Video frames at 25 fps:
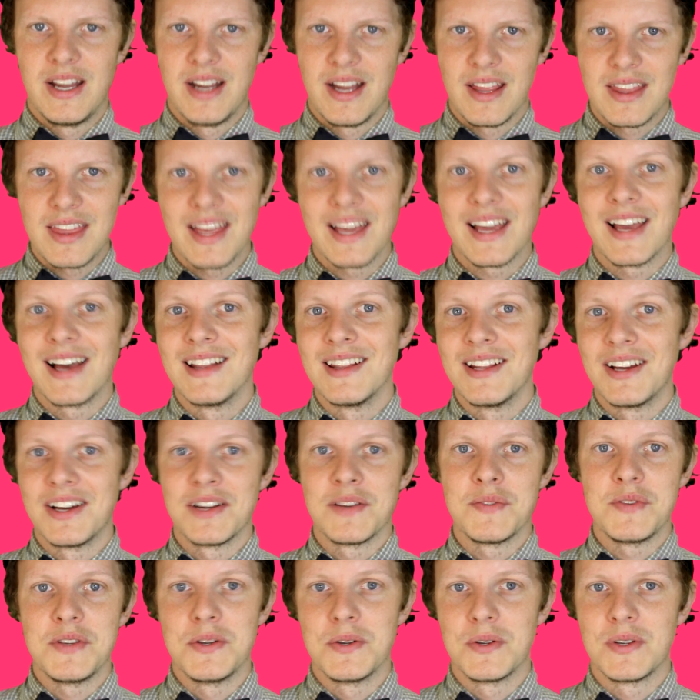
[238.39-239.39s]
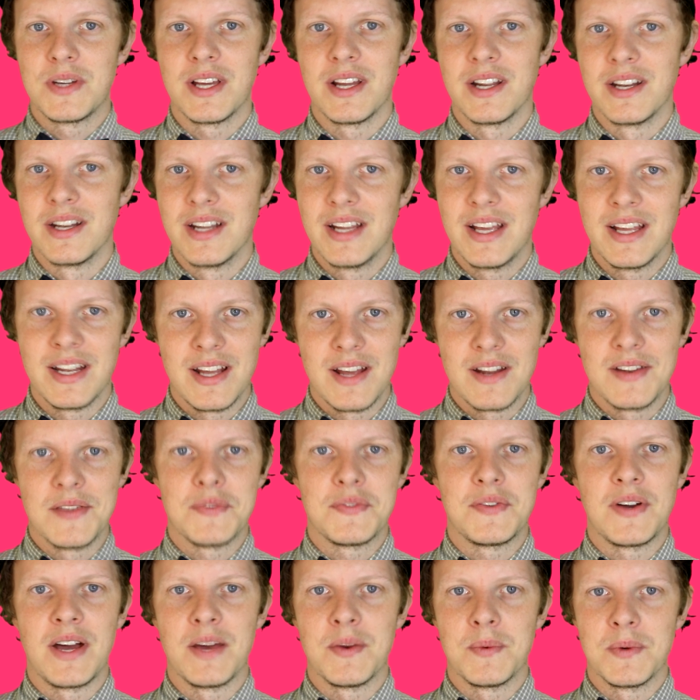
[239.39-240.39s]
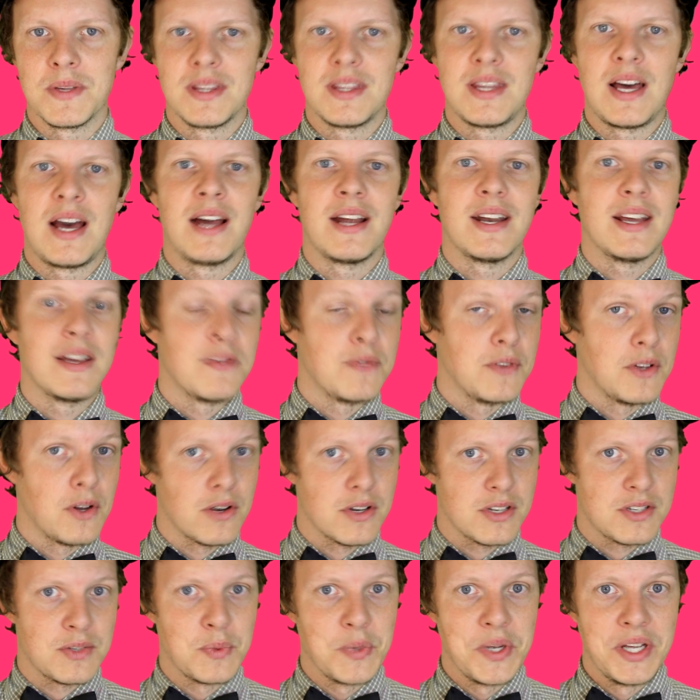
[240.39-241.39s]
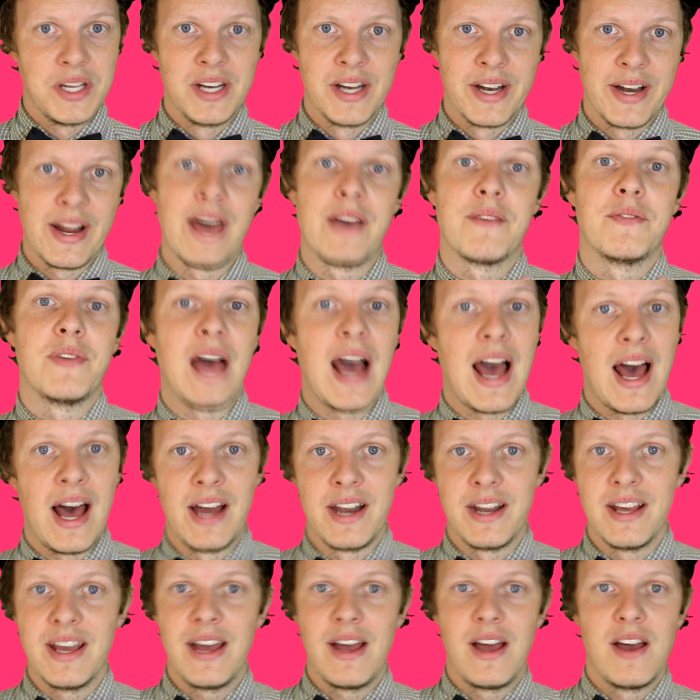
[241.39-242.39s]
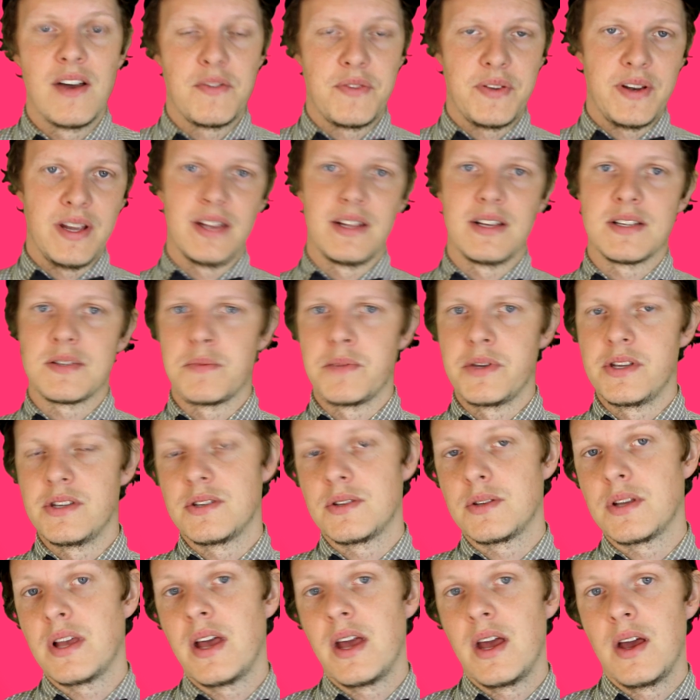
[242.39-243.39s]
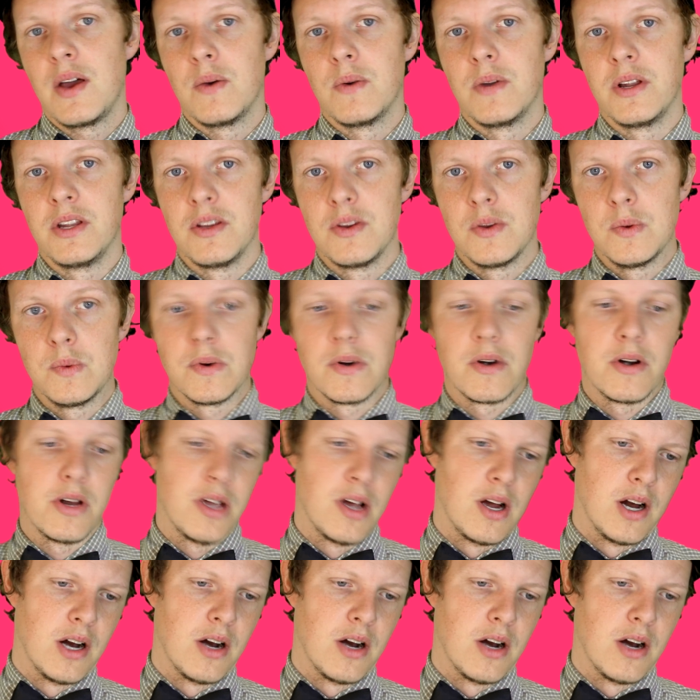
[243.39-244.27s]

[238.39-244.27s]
And I think a lot of you can identify with that if you're a Swede and had fredagsmys when you were